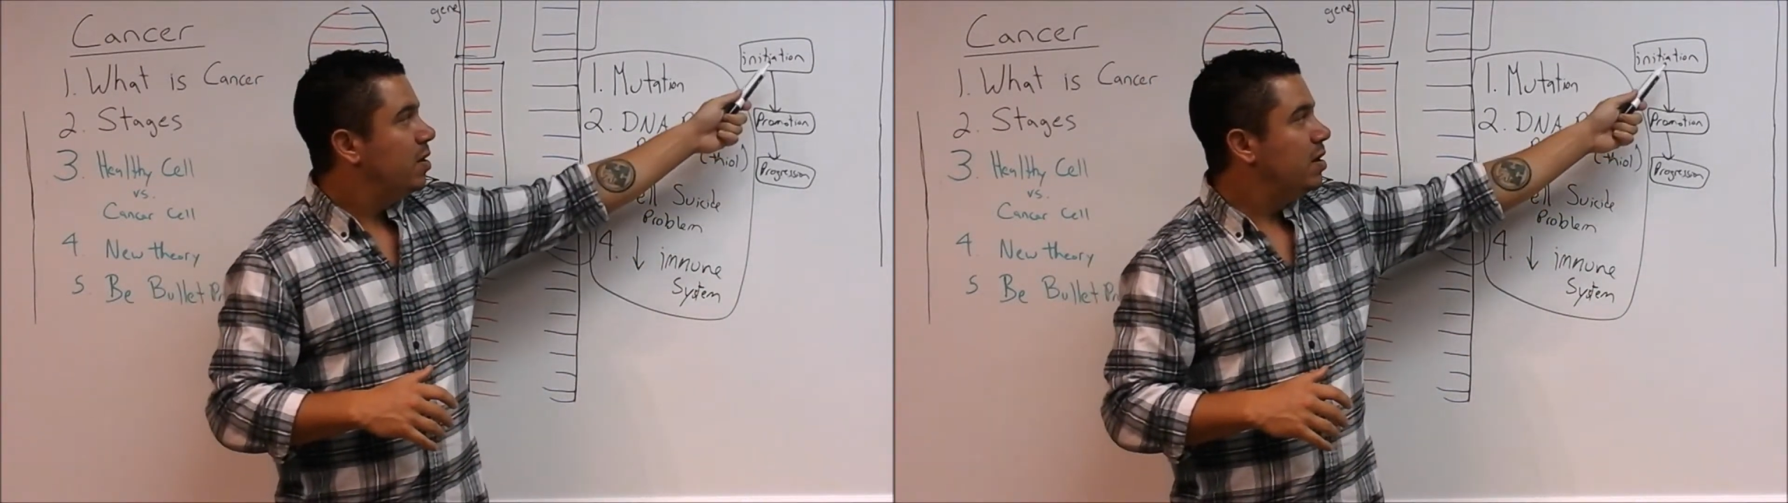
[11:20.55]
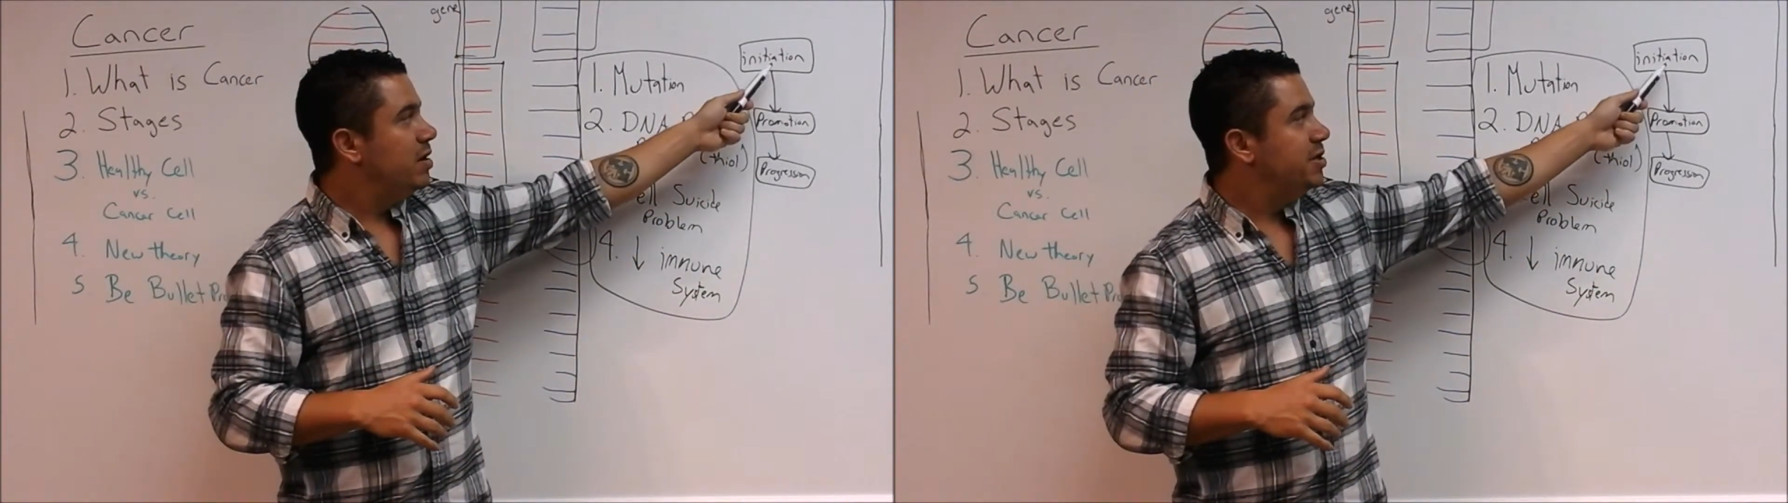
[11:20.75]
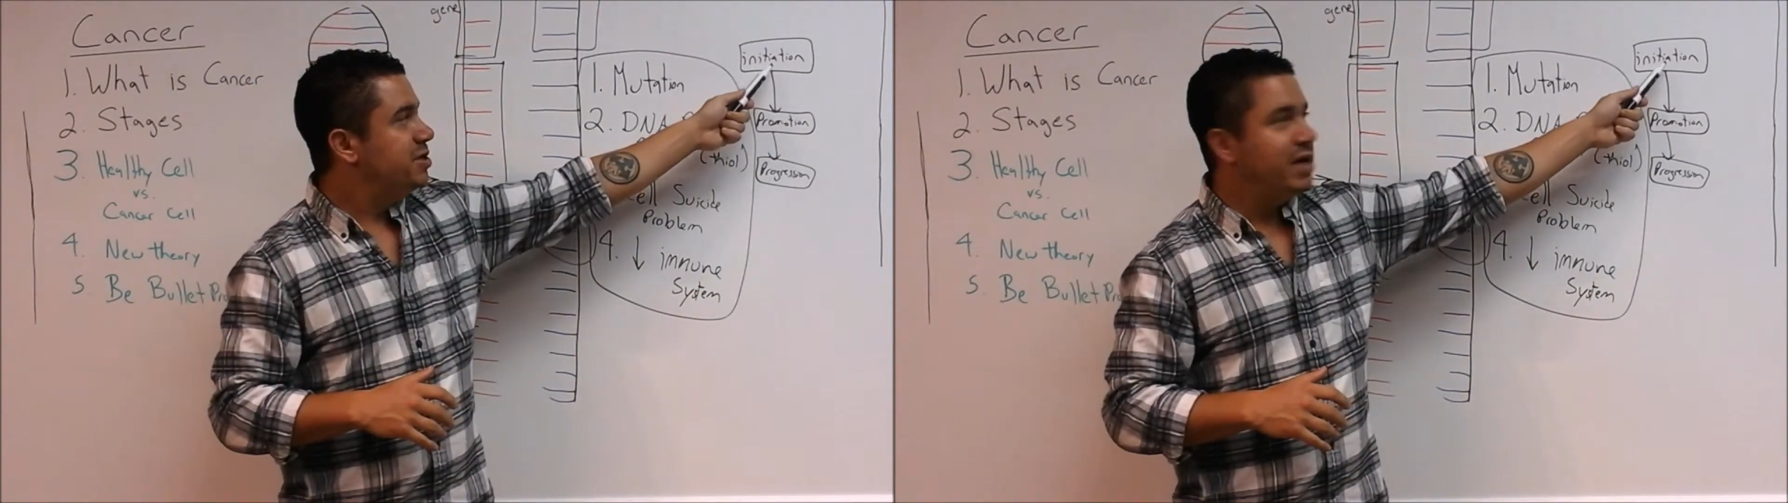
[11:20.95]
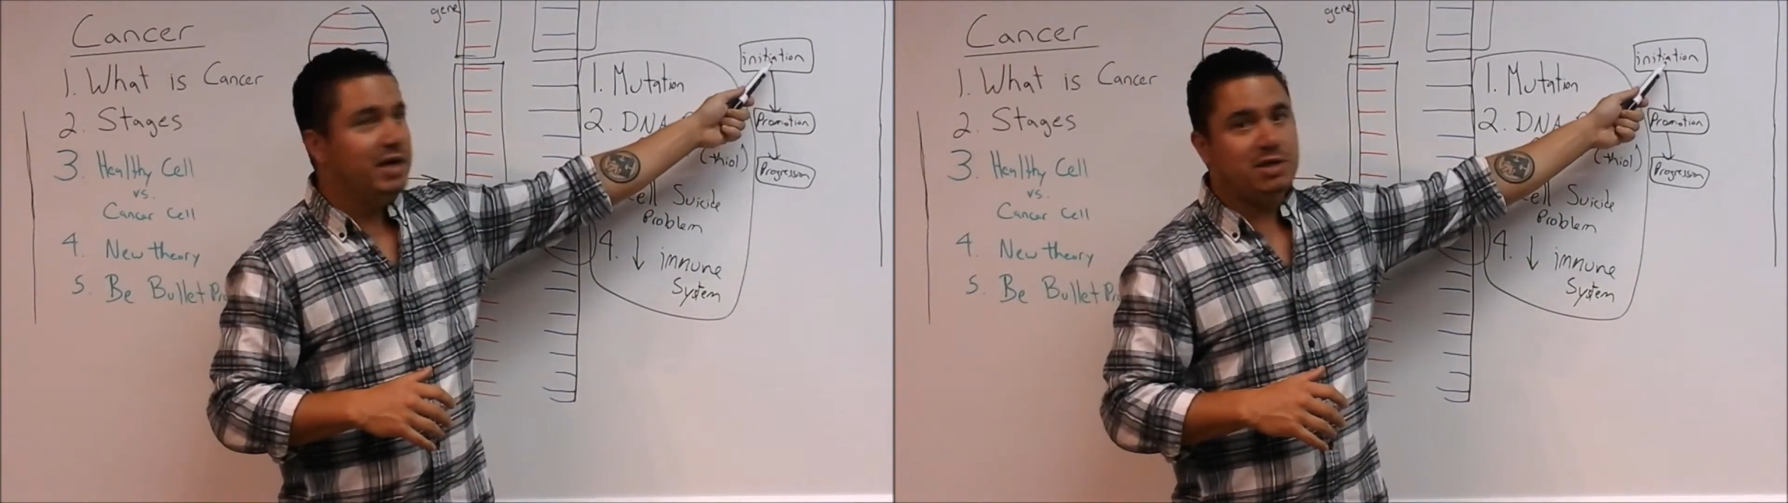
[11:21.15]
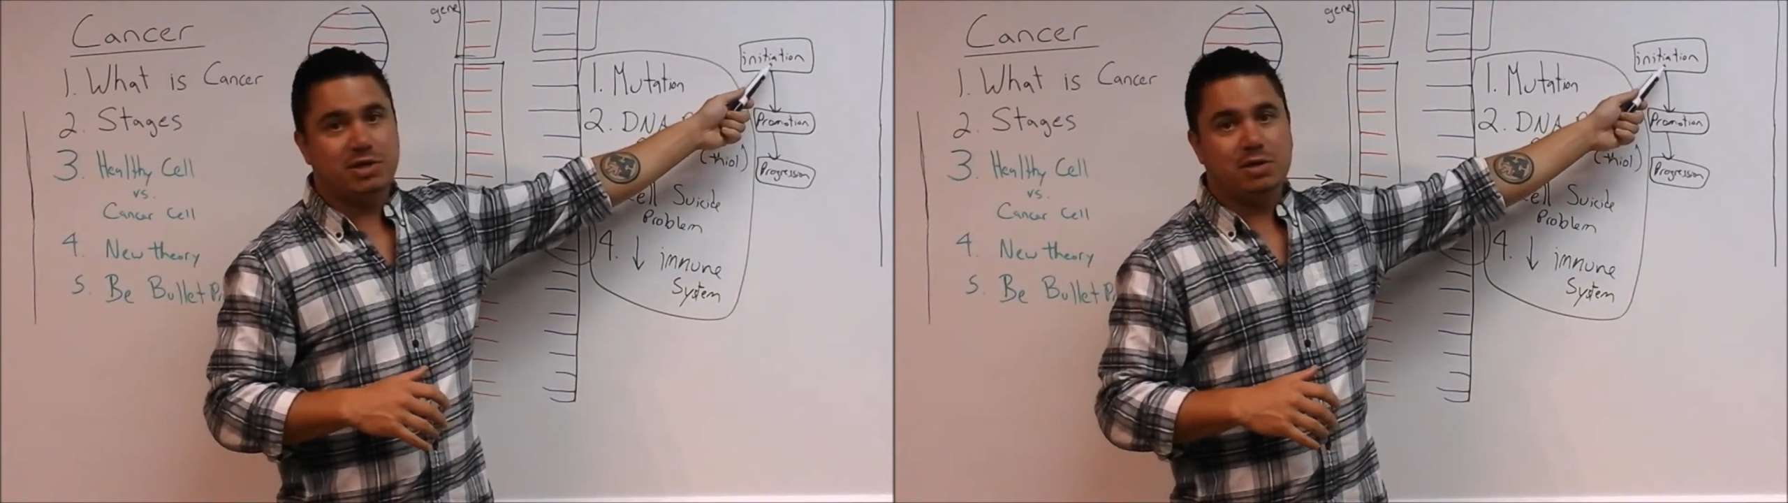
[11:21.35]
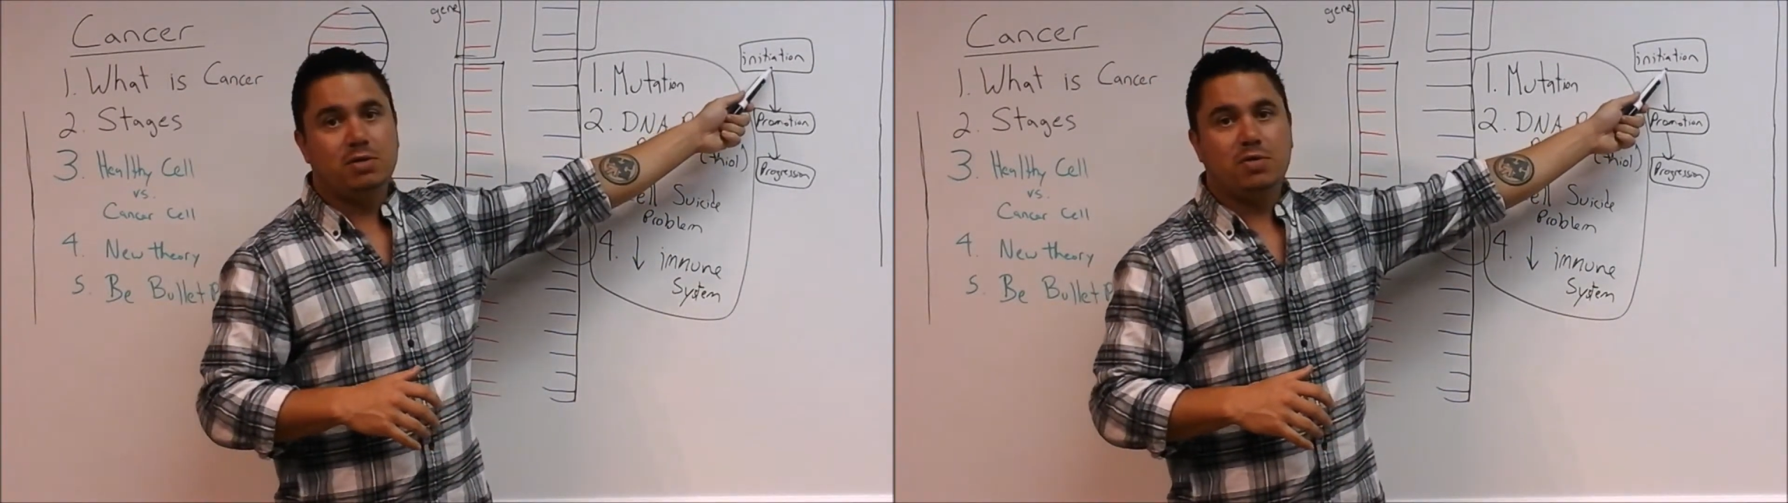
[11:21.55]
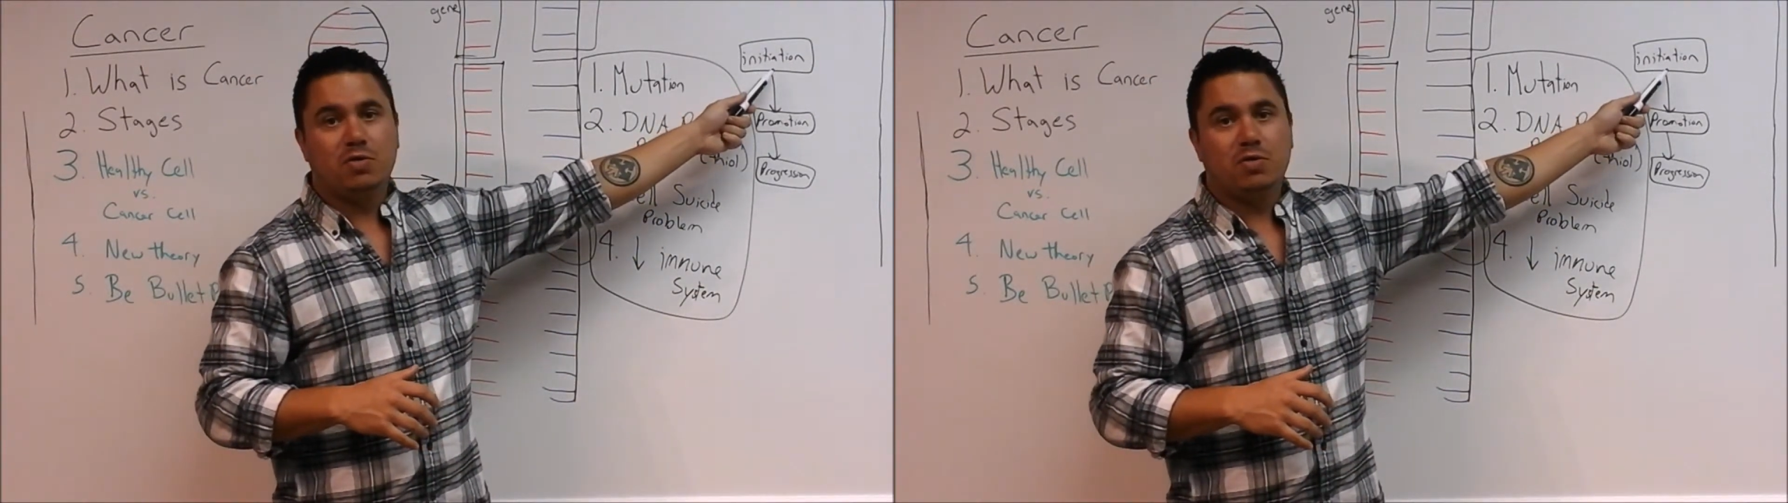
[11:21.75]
Initiation.